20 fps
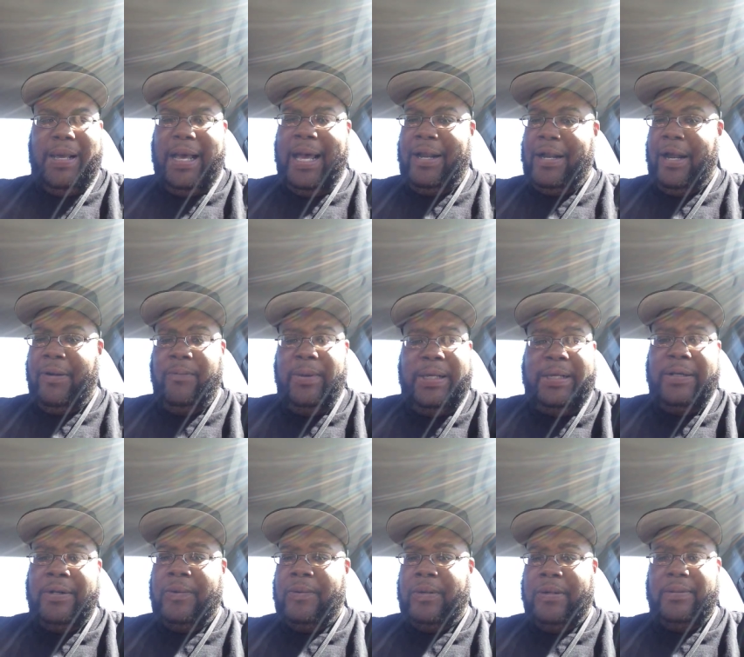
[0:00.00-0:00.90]
I
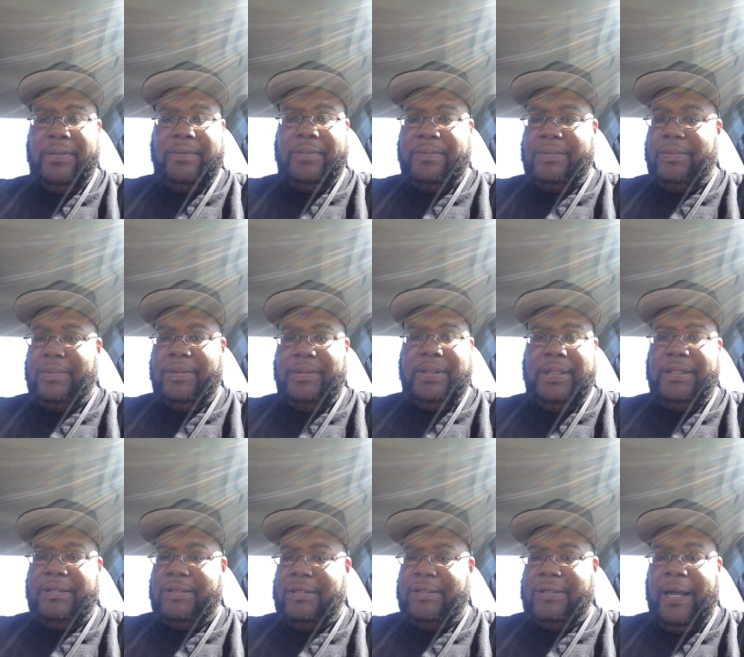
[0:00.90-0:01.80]
really don't.
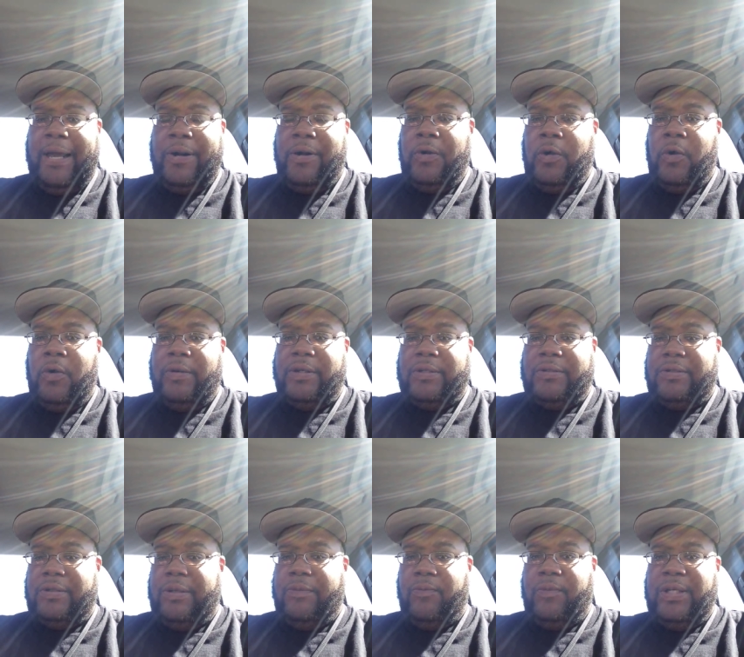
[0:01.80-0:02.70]
It's just, I don't know.
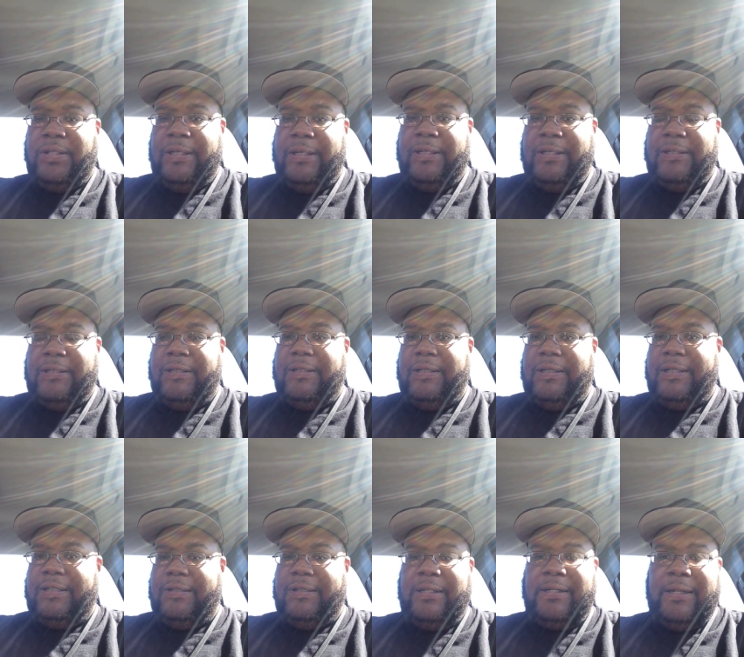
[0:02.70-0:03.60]
Winston, it's
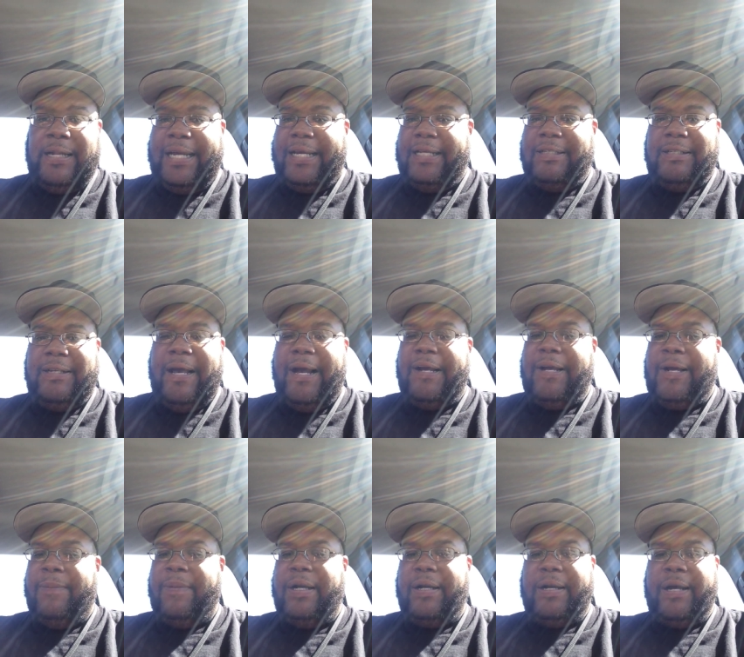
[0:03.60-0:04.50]
just like it's not
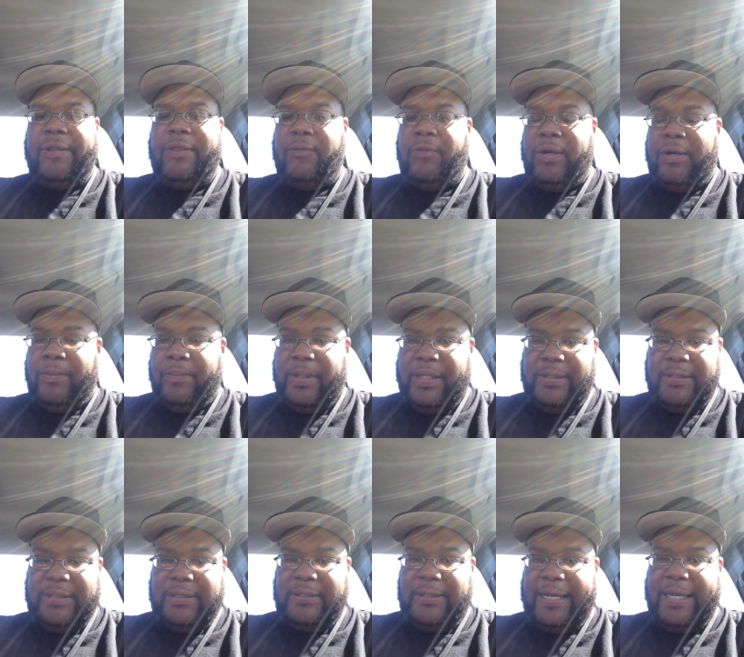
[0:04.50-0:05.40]
coming together with him.
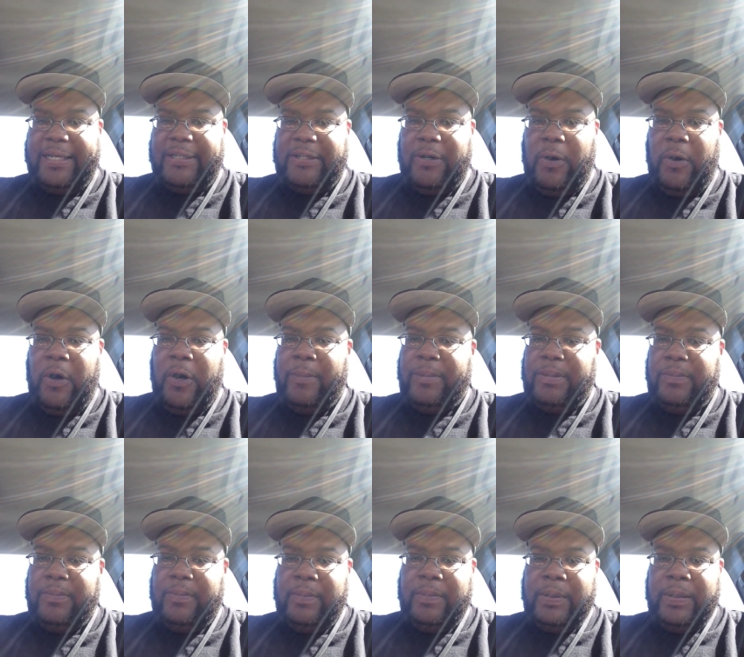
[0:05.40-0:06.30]
It's just like his
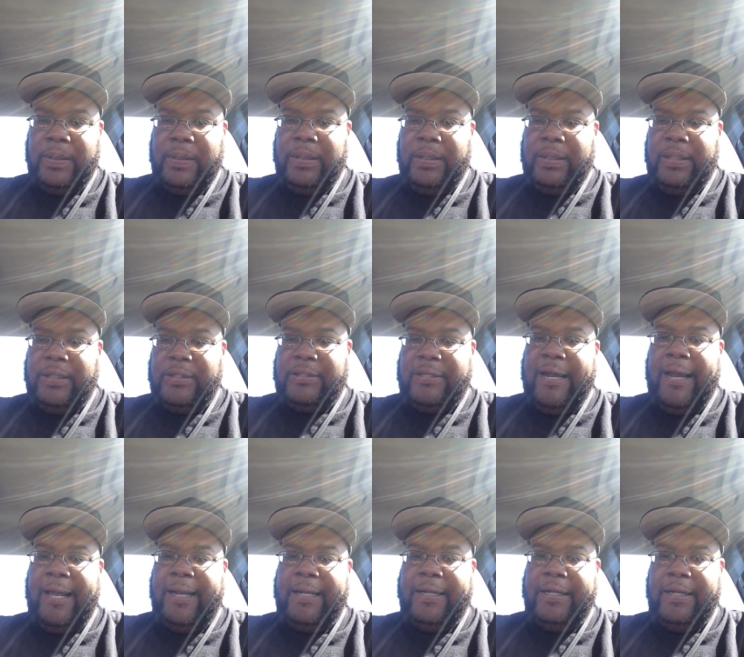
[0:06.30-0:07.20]
arm, his
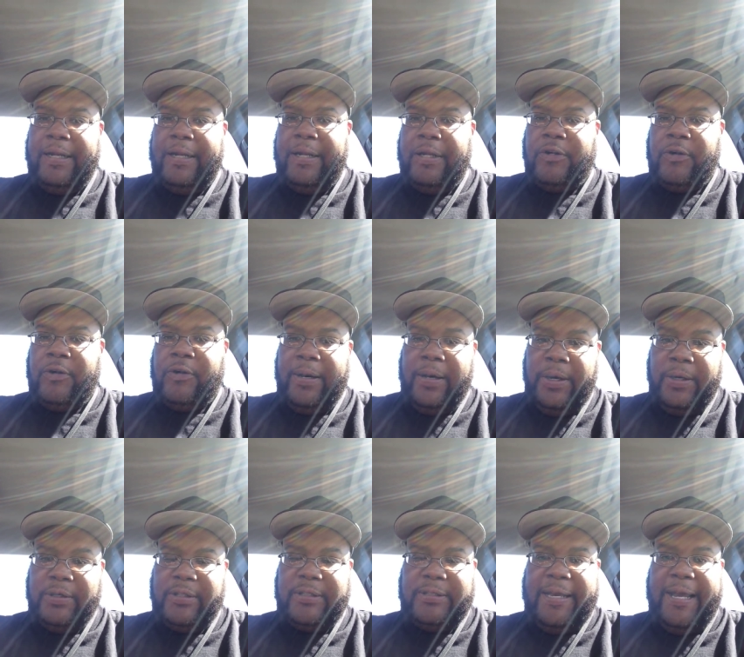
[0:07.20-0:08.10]
talent, and trying to
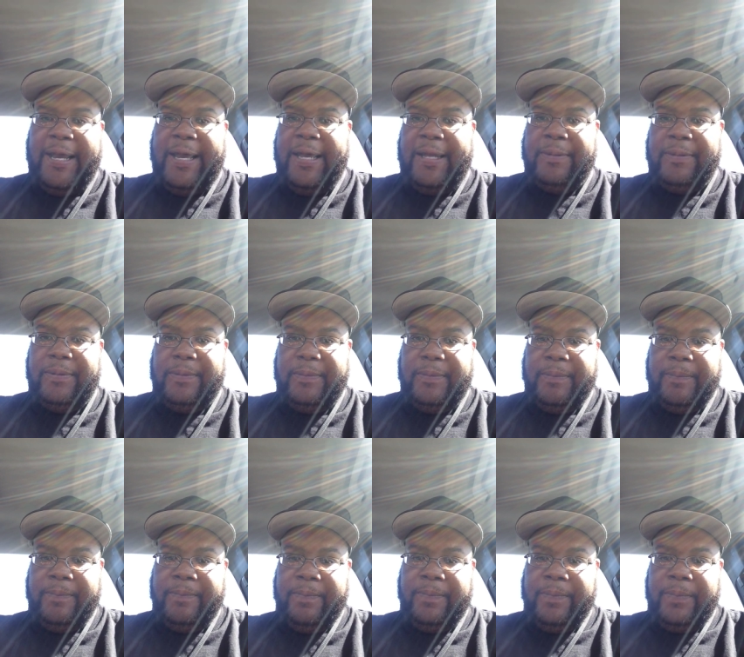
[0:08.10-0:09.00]
understand
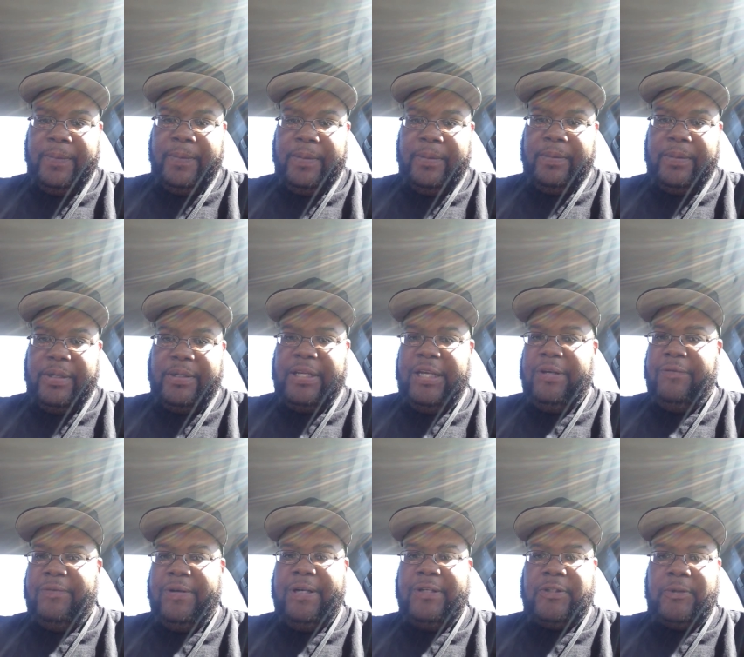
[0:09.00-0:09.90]
the
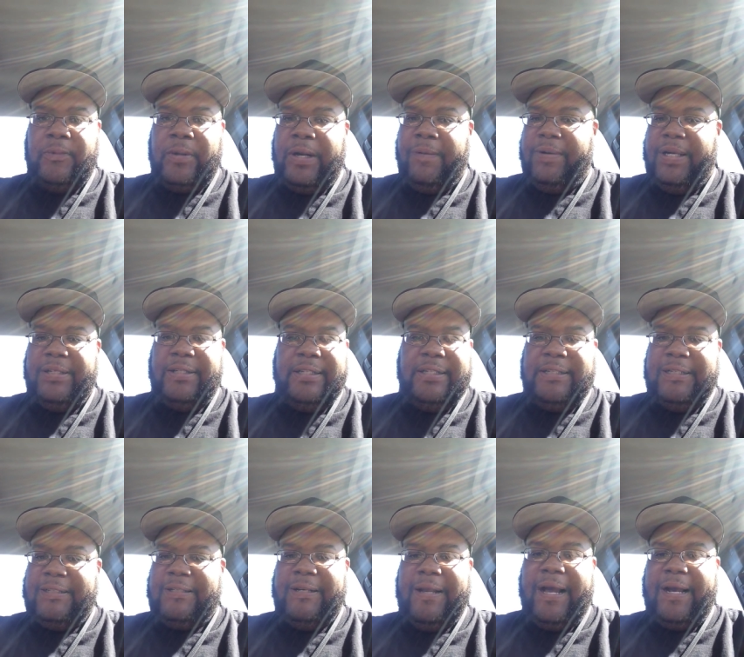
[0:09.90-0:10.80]
defense or whatever.
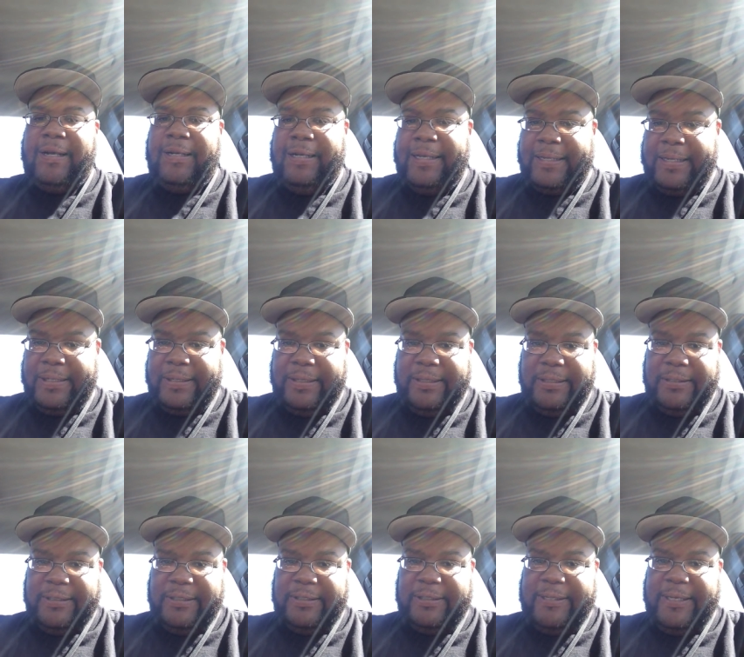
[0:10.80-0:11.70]
It's not clicking.
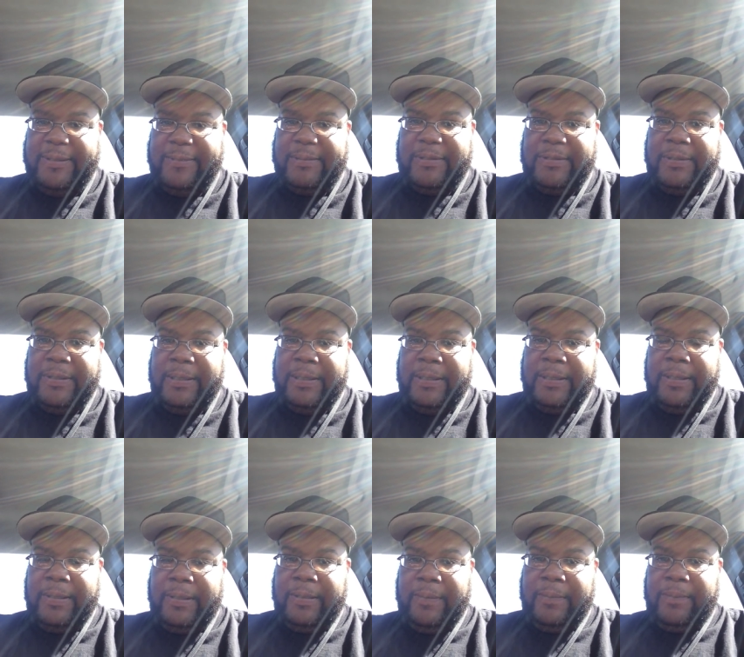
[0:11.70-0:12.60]
It just seems,
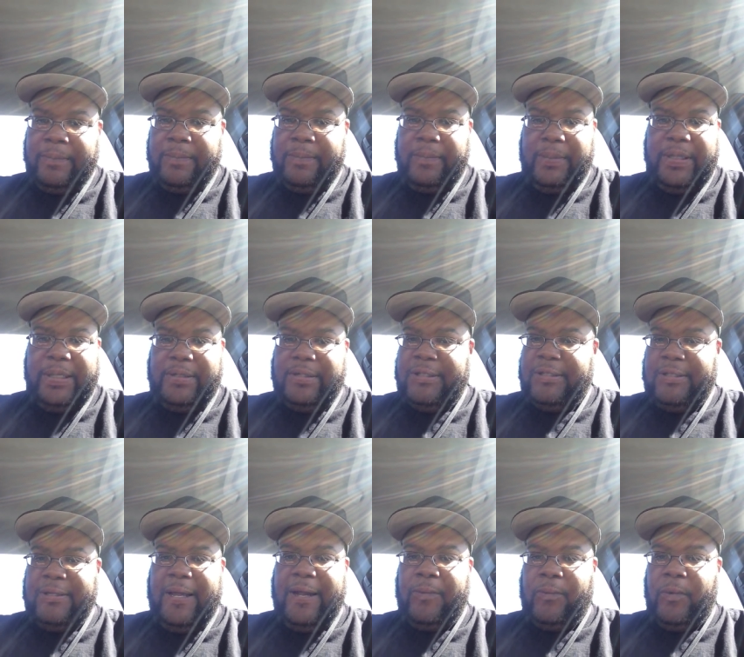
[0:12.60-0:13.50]
it
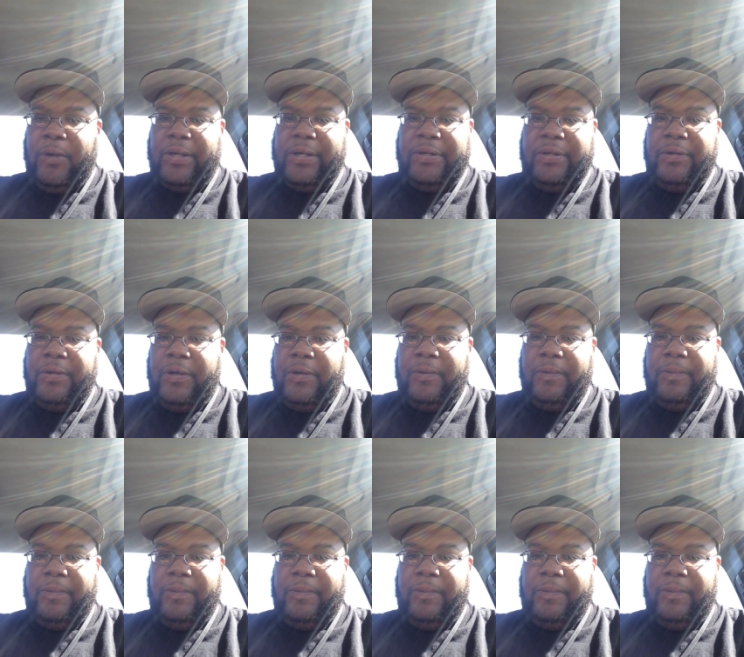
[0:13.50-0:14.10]
just not working.